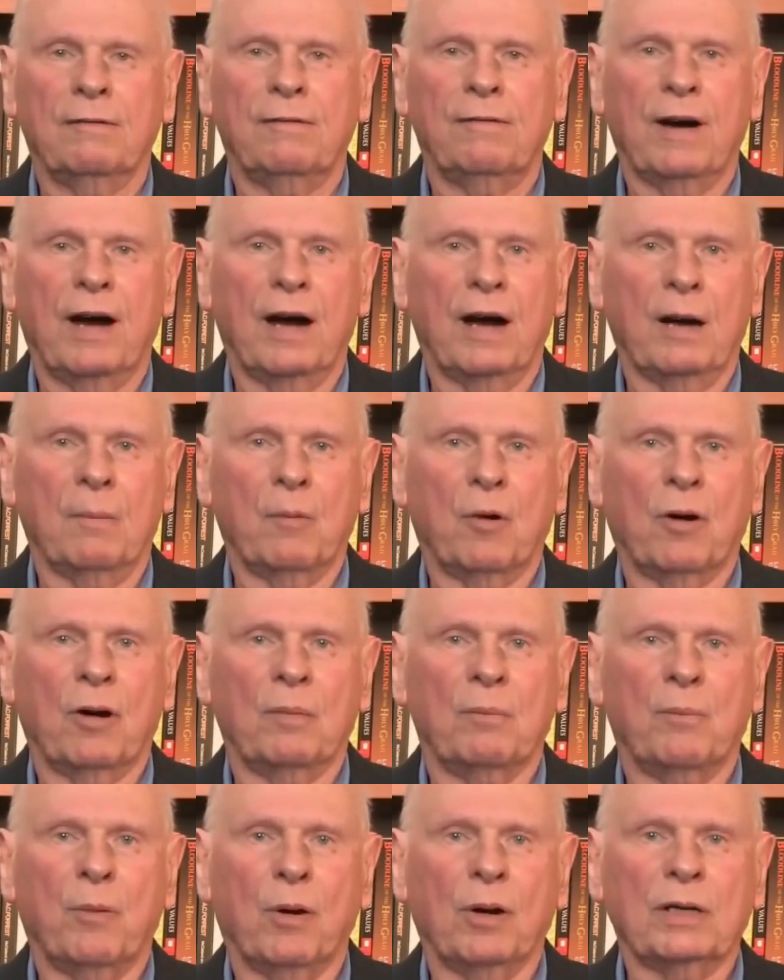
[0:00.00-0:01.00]
Far
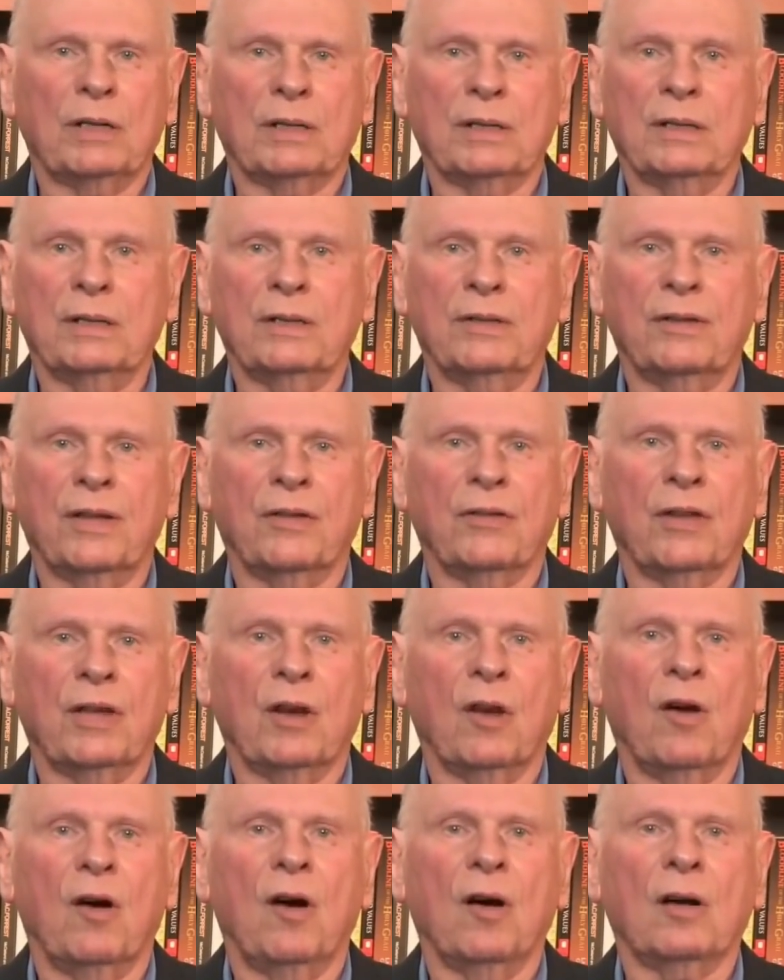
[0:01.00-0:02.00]
more important than
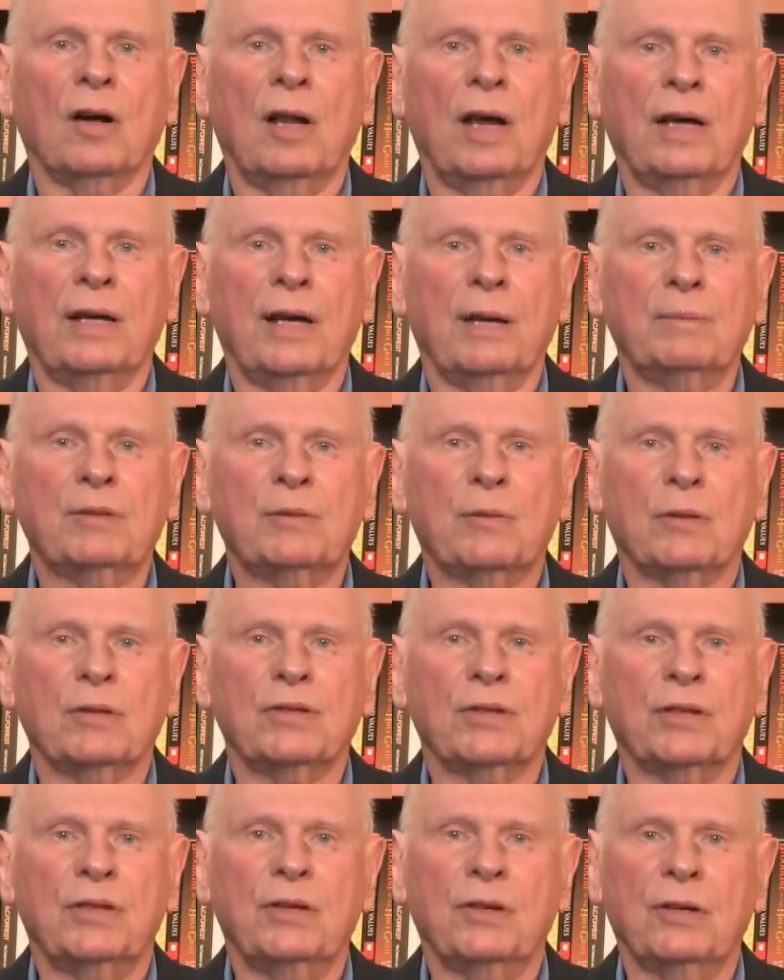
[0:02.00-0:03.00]
the long lineups
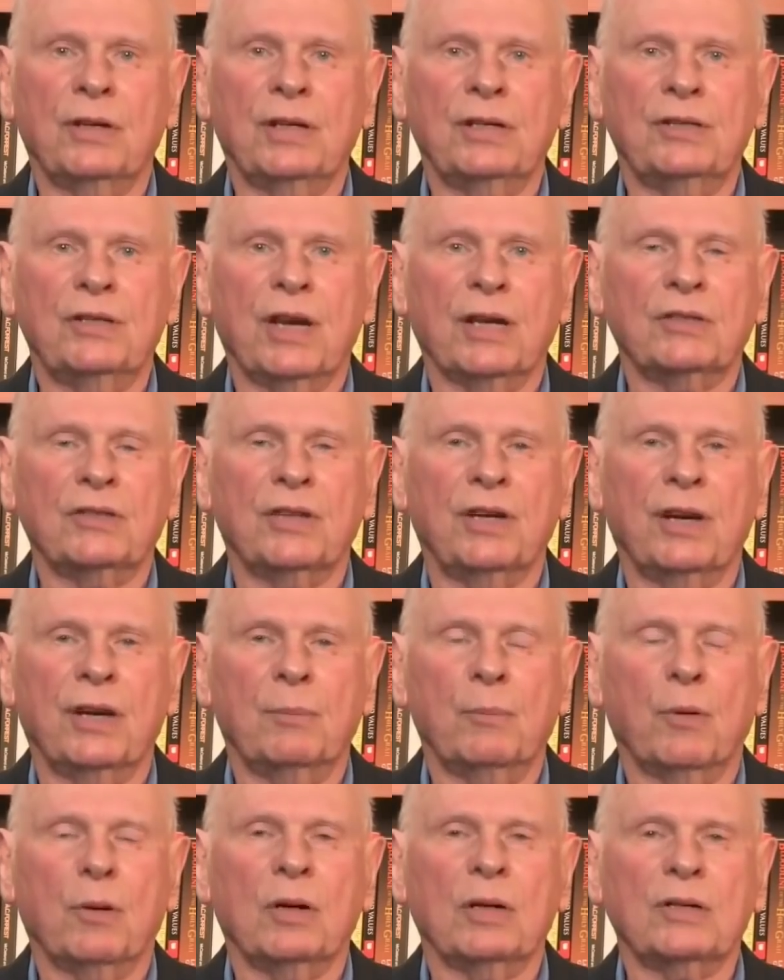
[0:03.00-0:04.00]
for security checks at
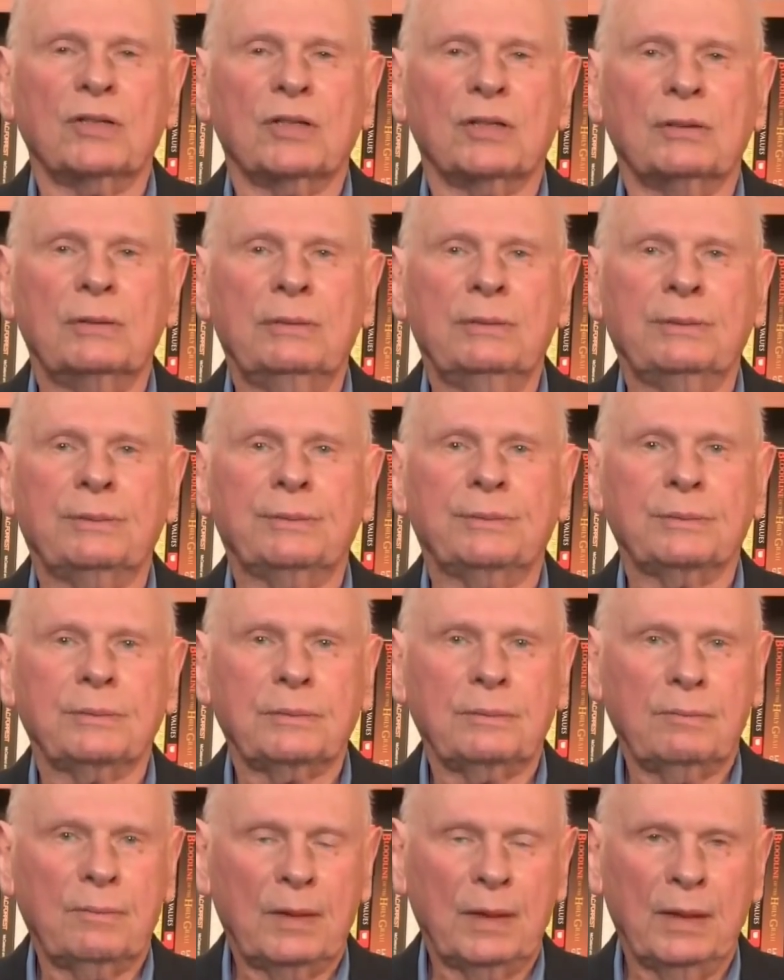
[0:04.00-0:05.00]
airports.
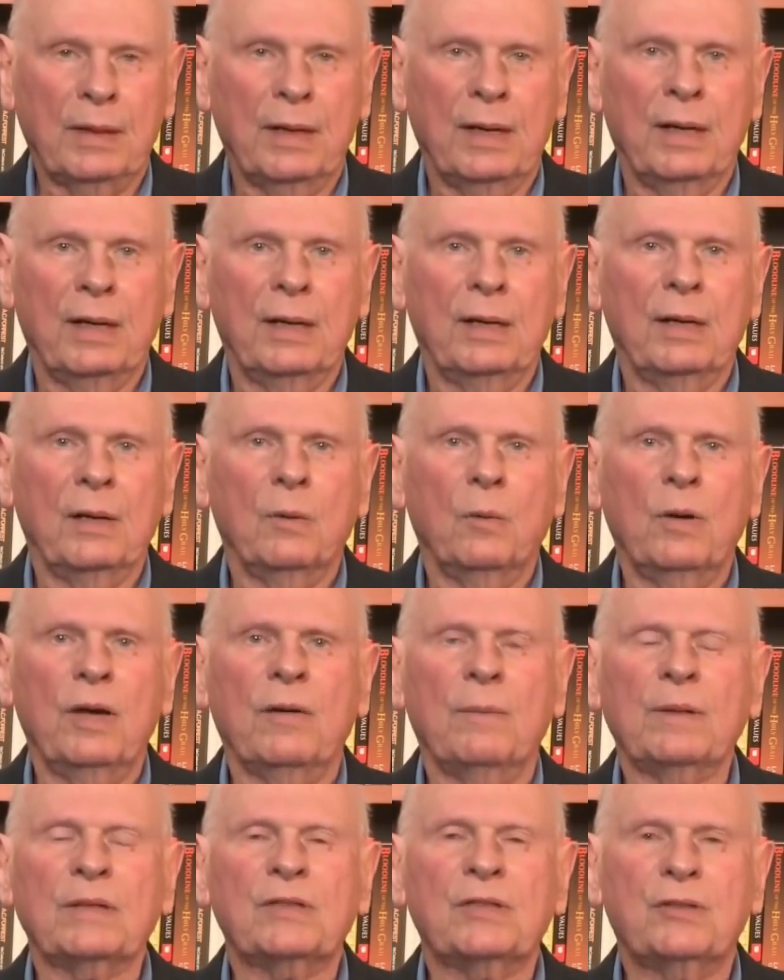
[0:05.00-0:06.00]

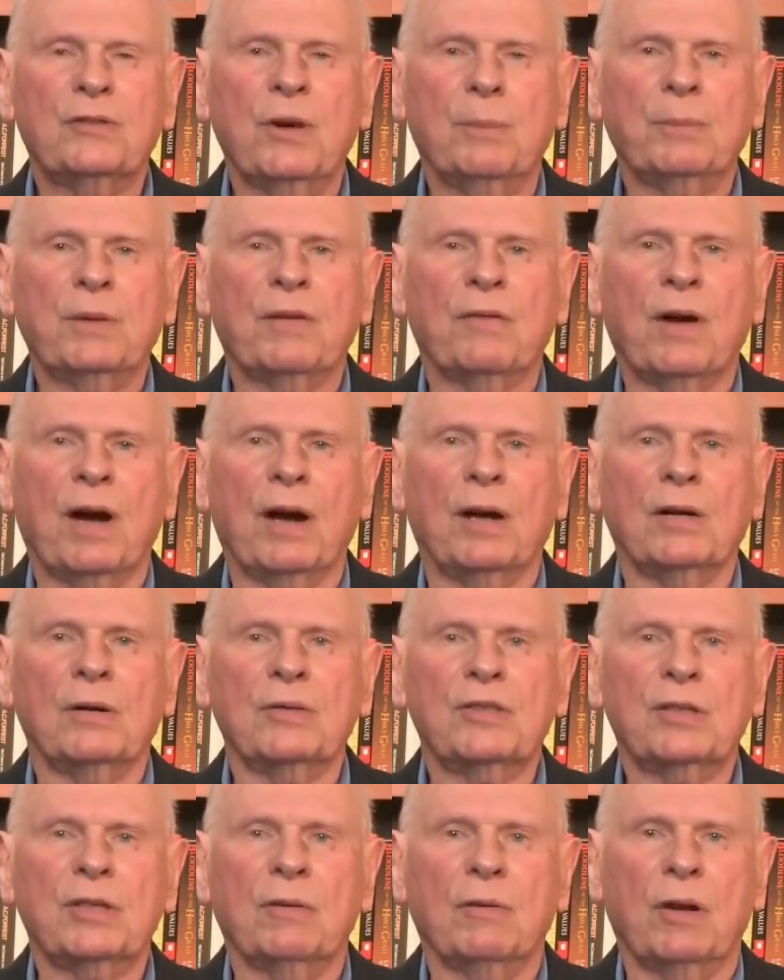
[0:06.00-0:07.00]
We have been stripped of
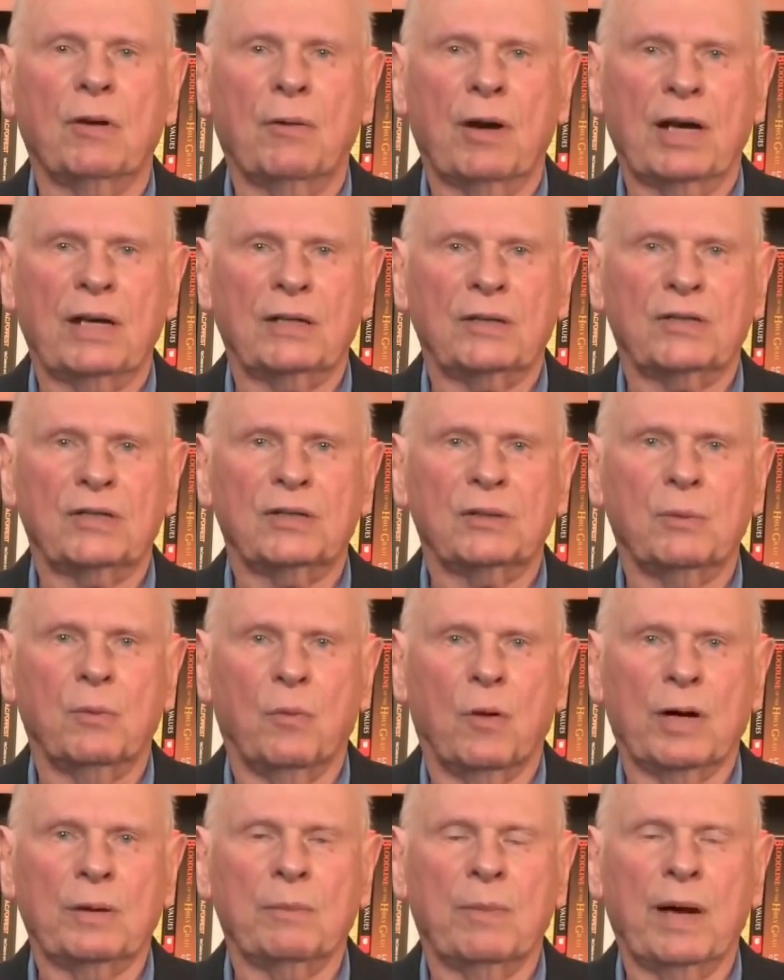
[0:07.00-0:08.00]
our civil rights
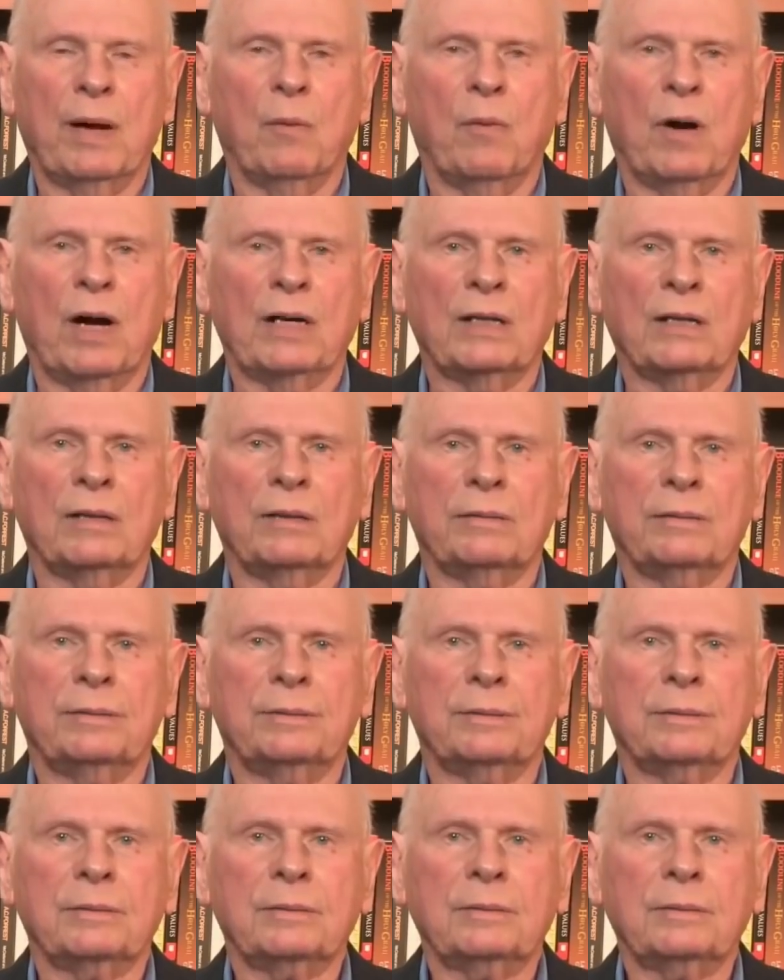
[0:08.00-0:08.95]
one by one,